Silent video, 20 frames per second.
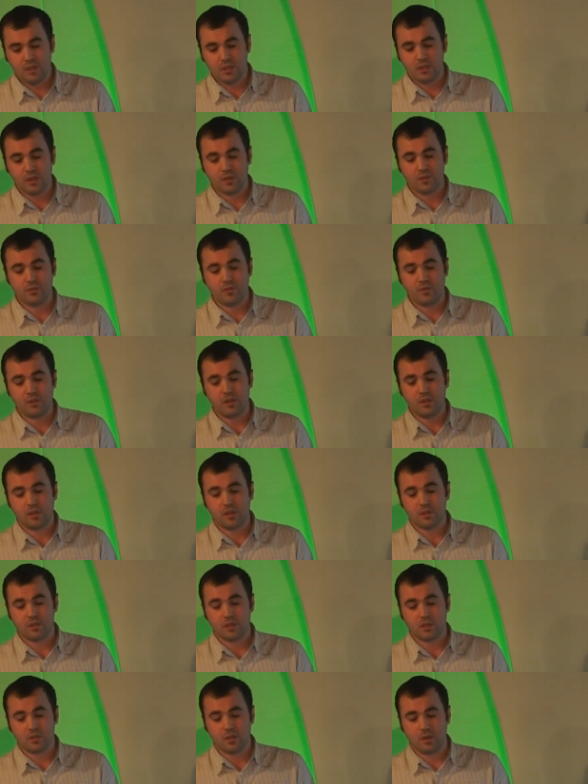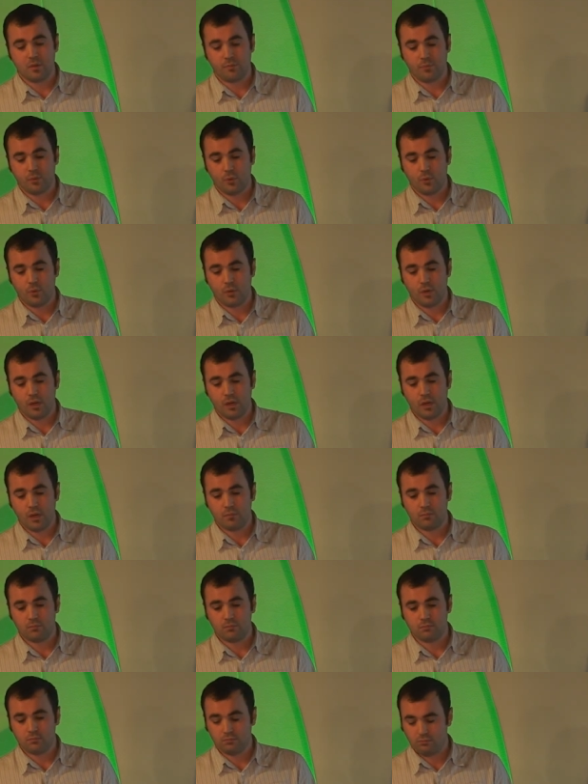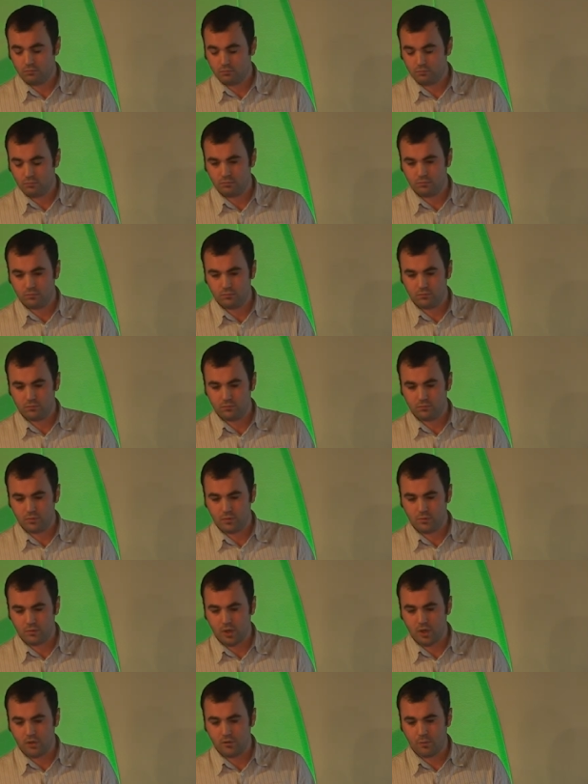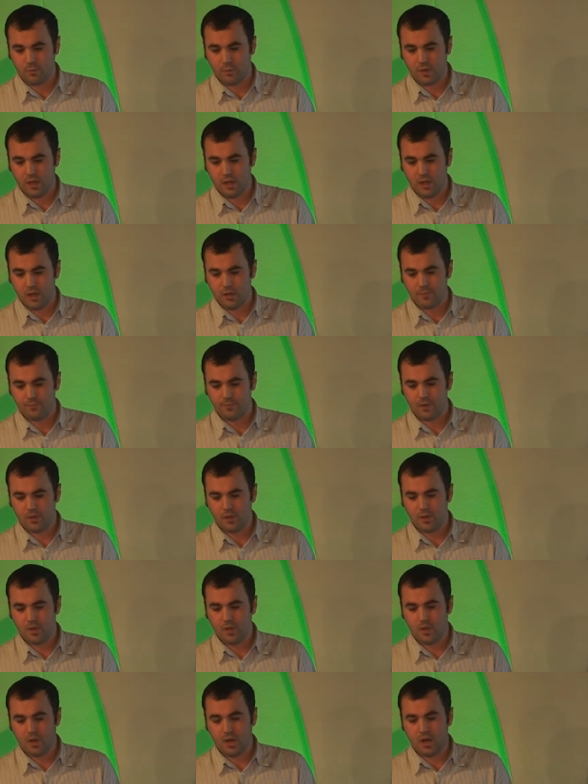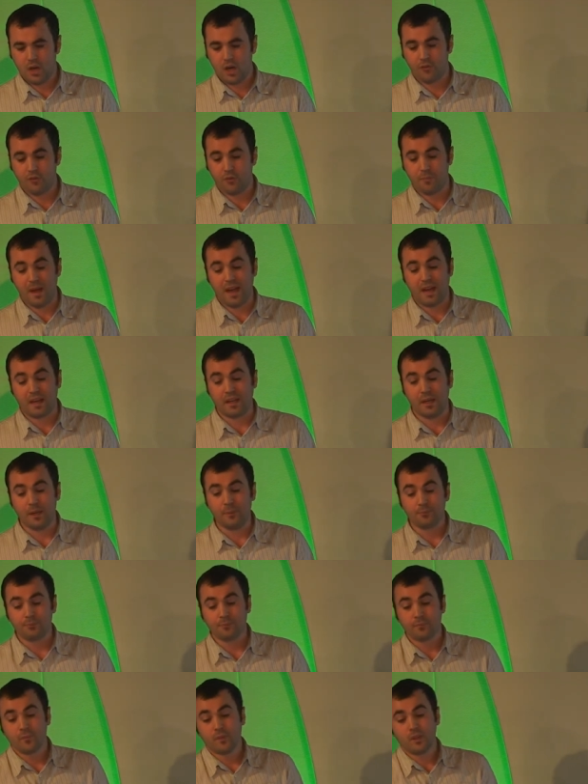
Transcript: So it's a really nice example, going the wrong way there, from Hackett.